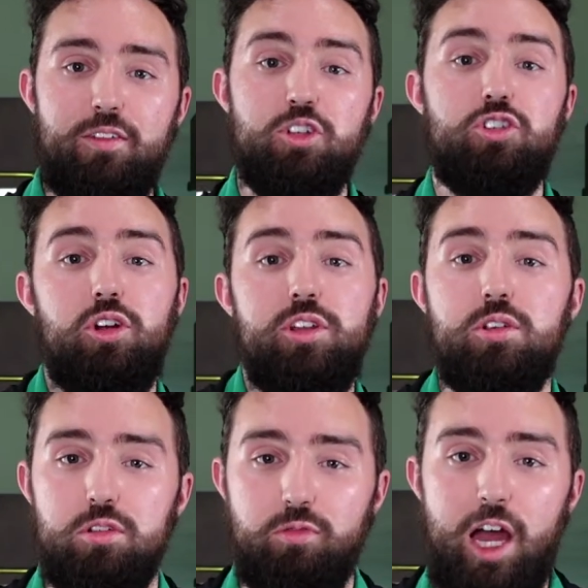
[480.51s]
ensured their
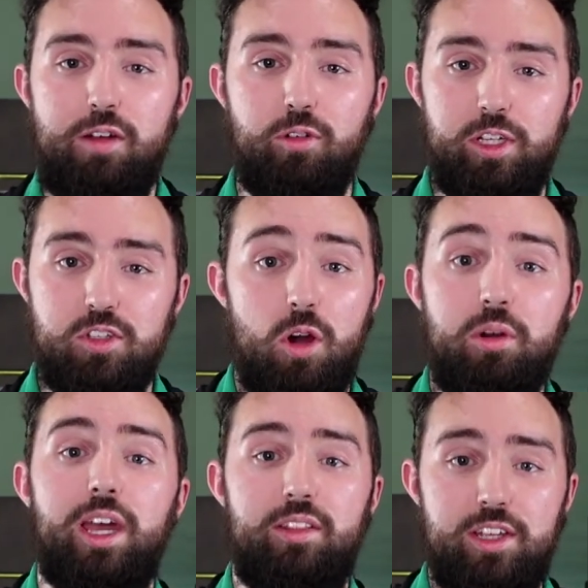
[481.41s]
survival is,
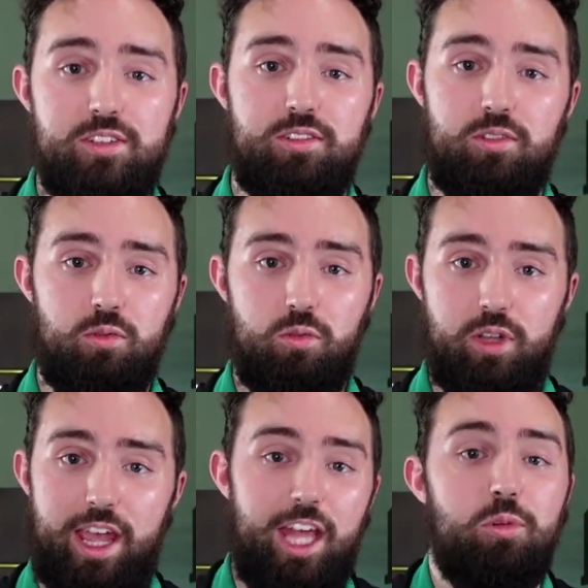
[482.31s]
okay, this
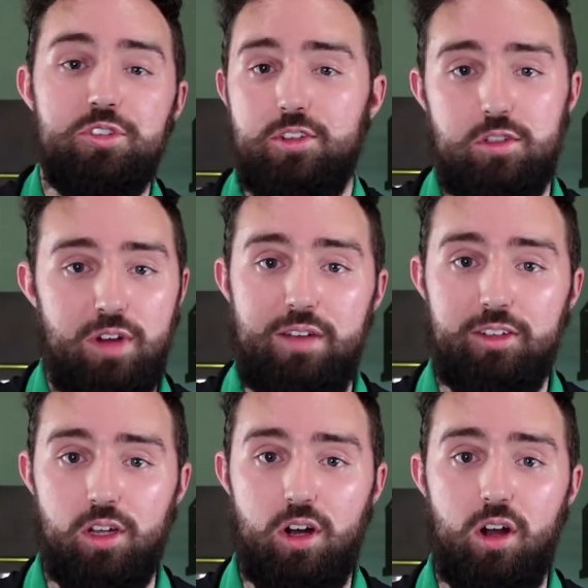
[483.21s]
animal is not
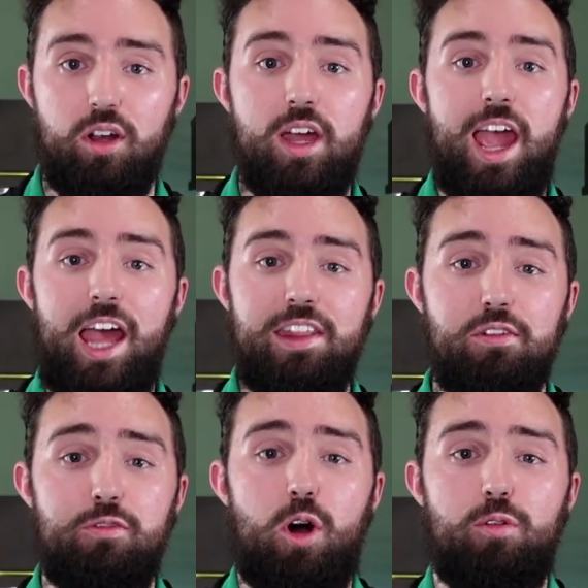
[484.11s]
surviving long, and they've
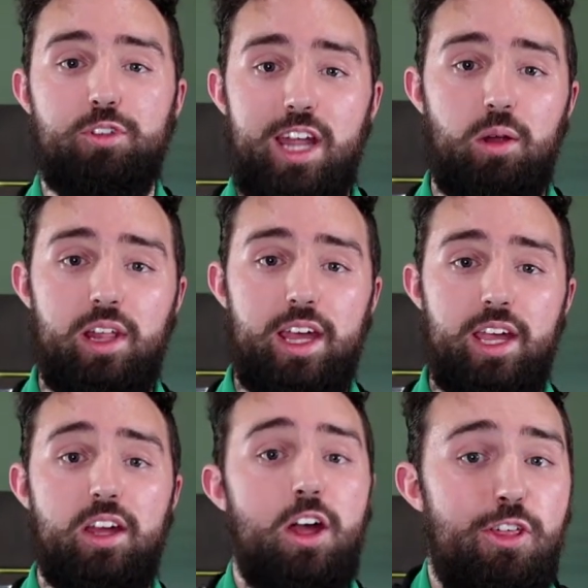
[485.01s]
evolved to now
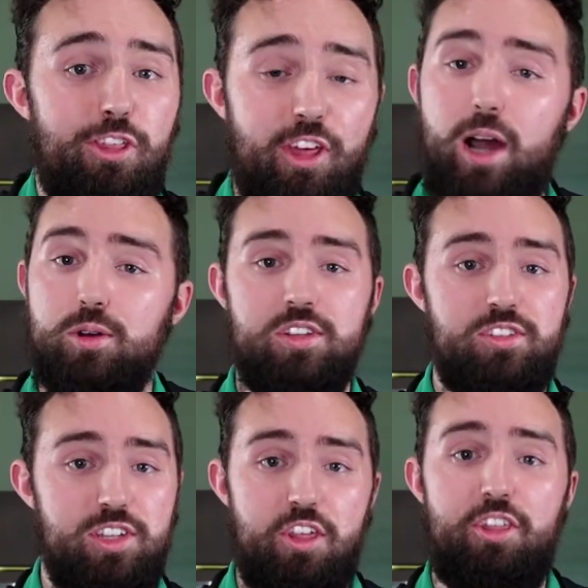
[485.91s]
lay
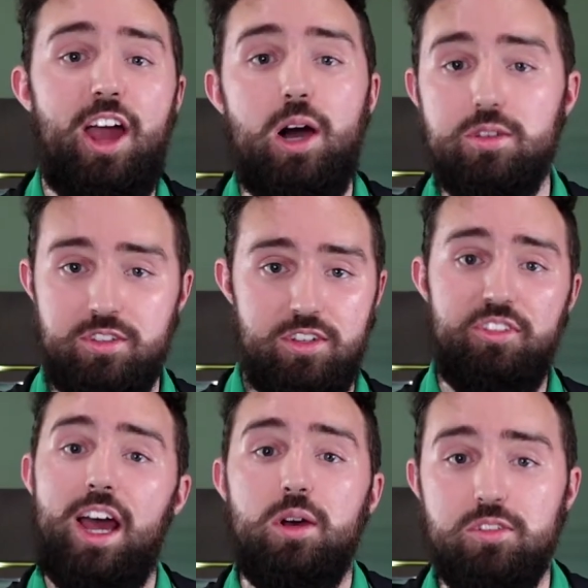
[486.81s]
thousands and thousands and
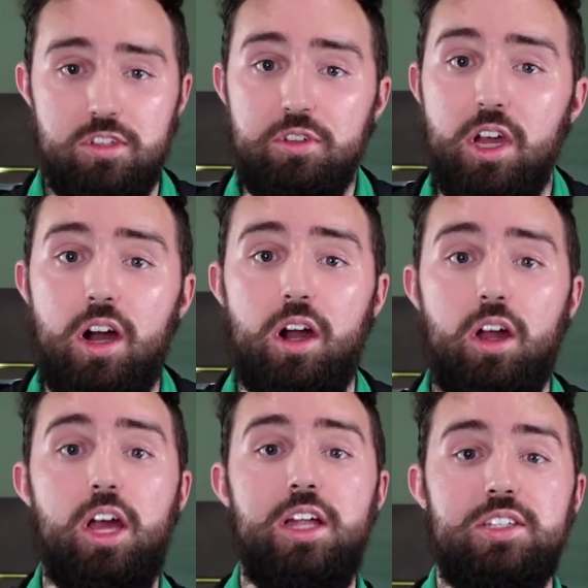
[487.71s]
thousands of young
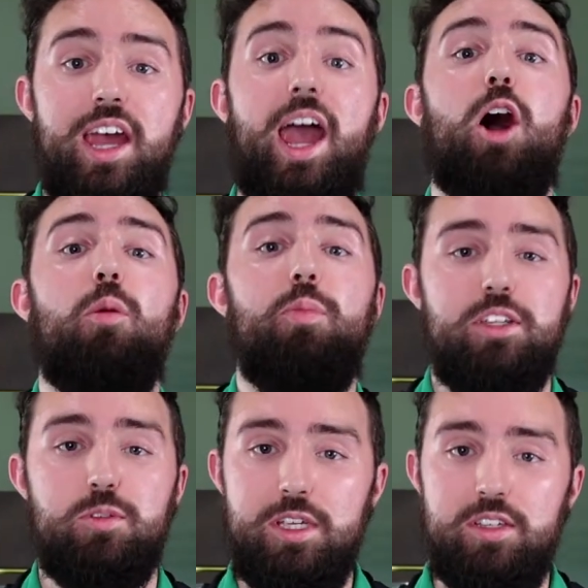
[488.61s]
to help
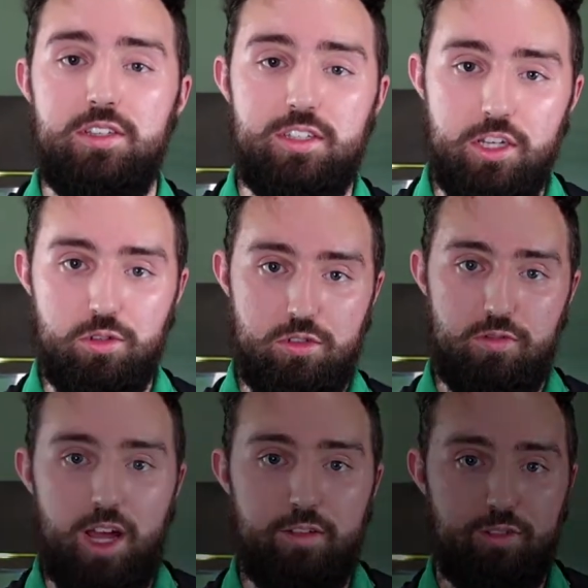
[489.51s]
that species continue to
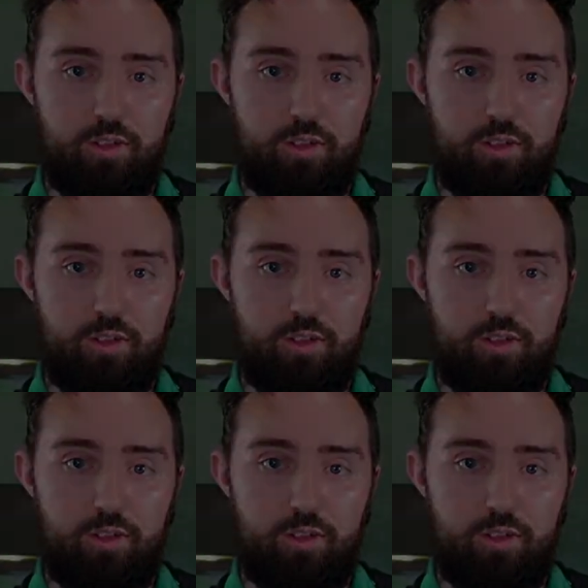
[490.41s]
survive.